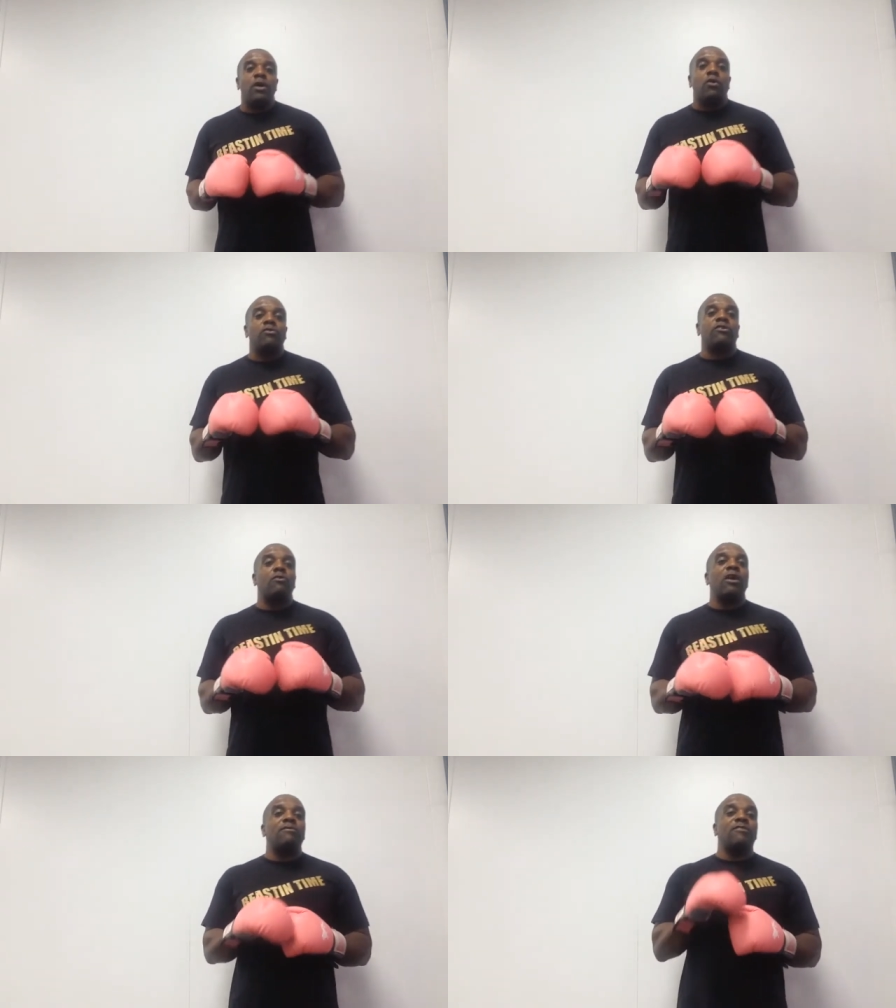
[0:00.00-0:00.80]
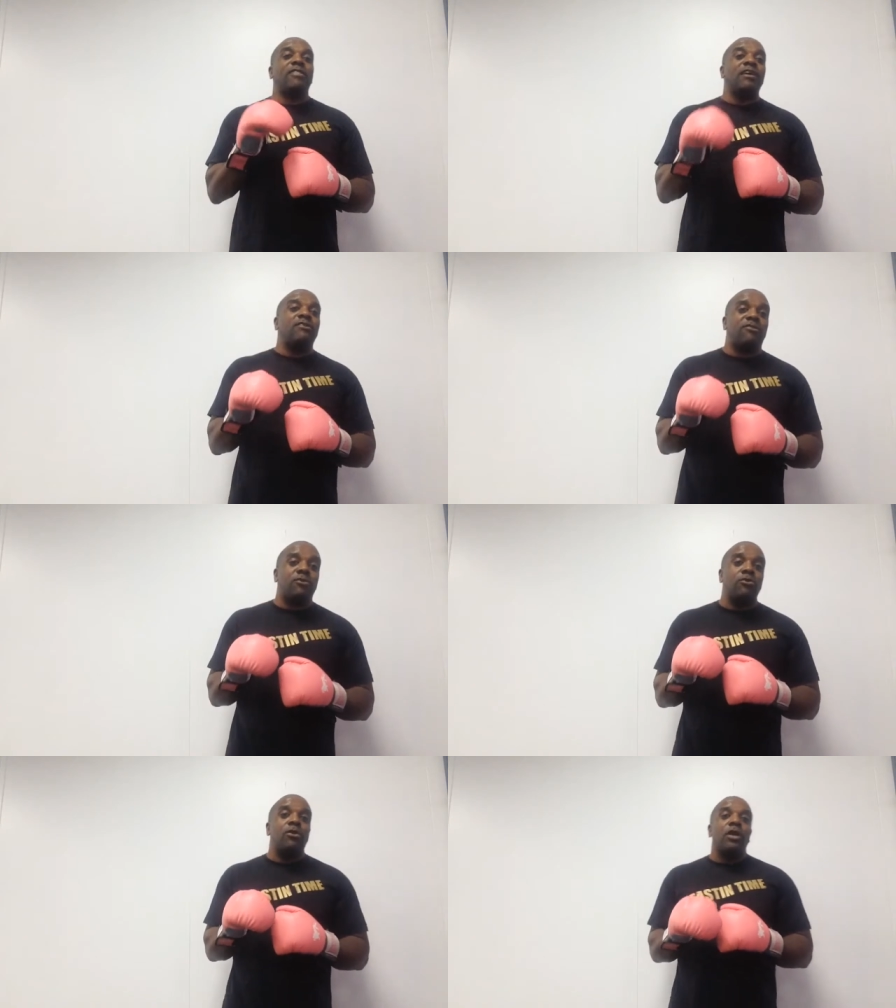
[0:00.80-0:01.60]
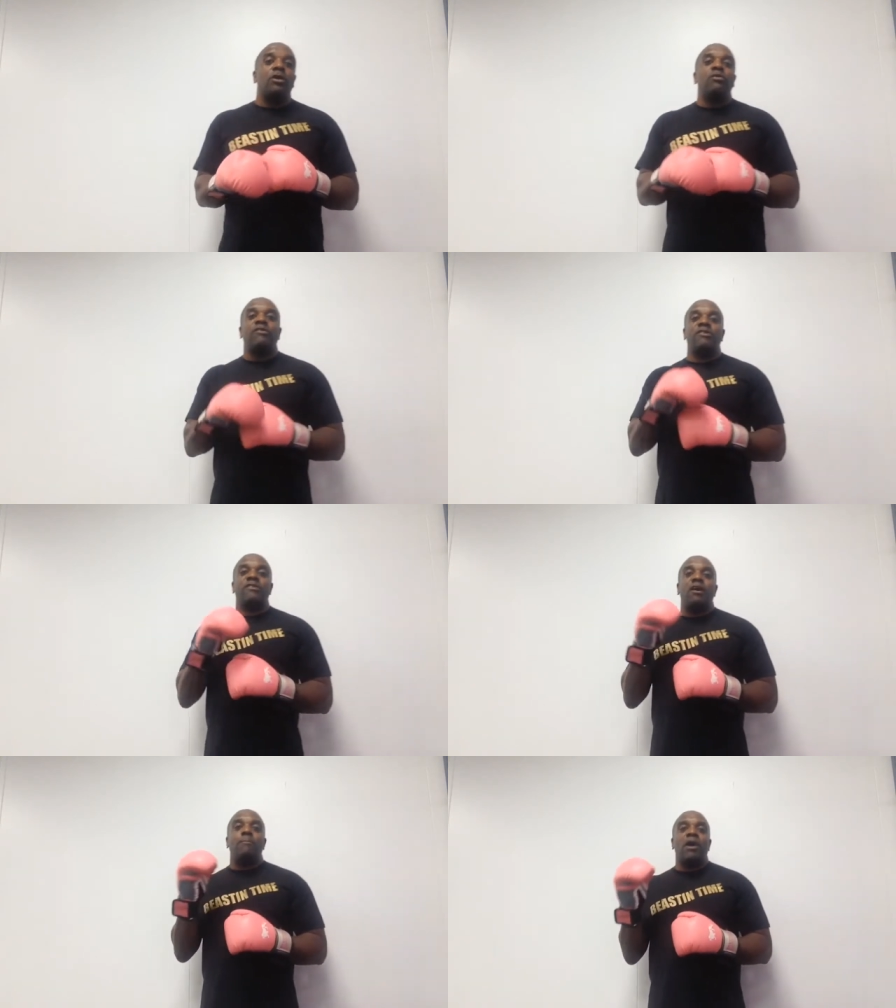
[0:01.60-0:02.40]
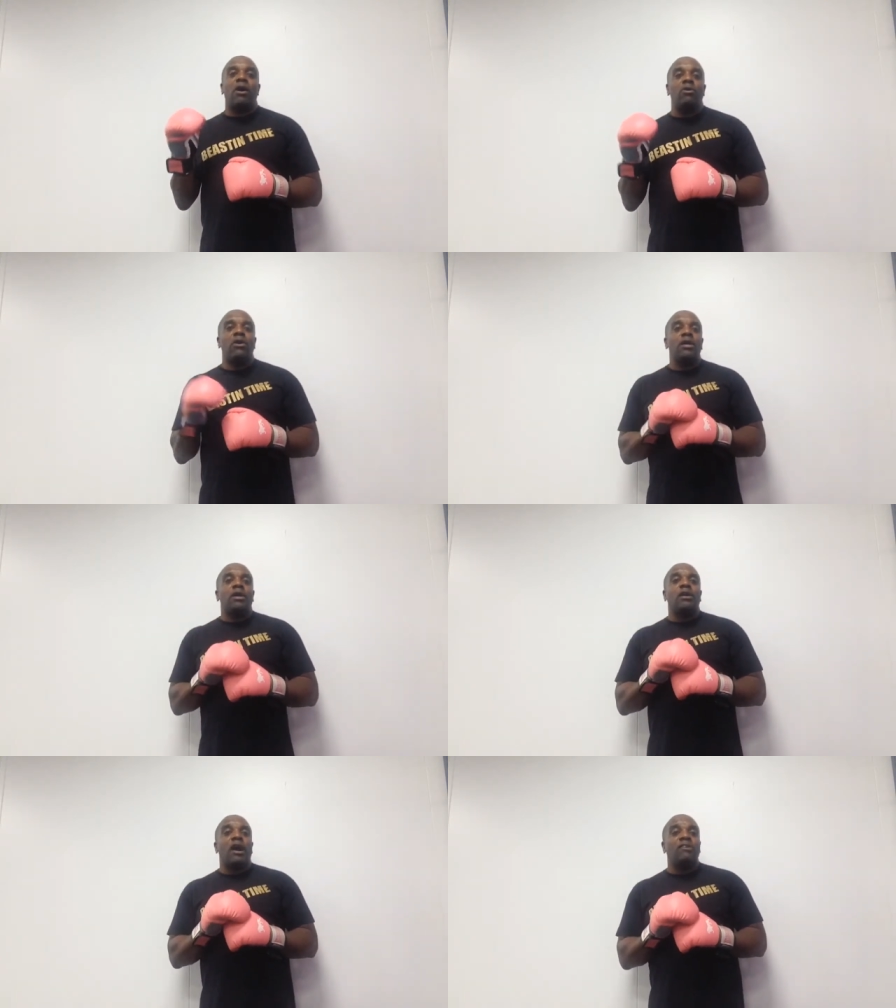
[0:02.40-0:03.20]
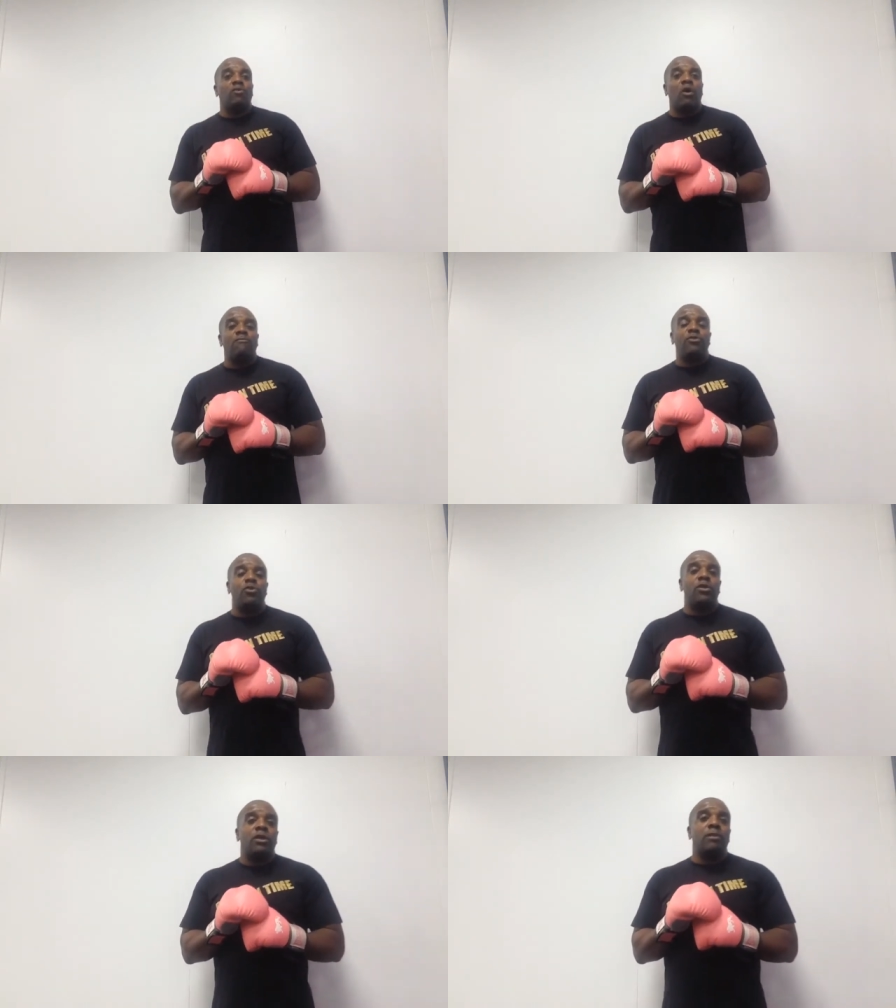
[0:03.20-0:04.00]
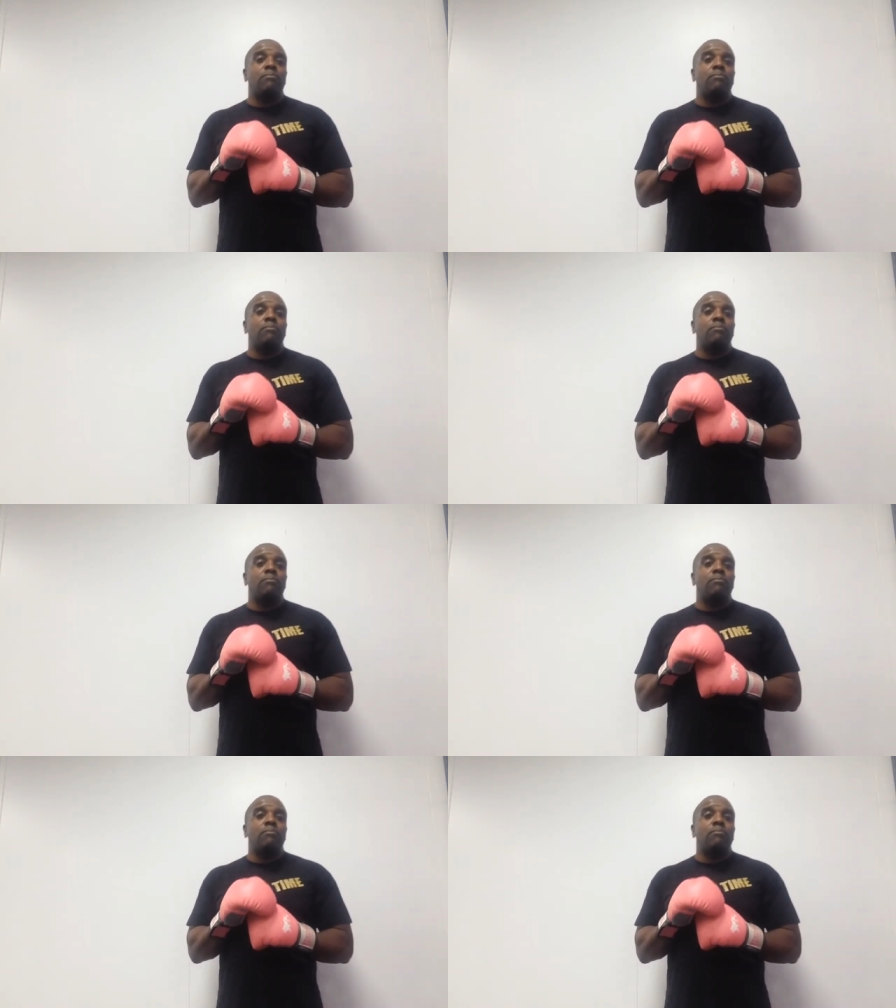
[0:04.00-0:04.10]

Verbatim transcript: Also we have stage two, which is about guys what have done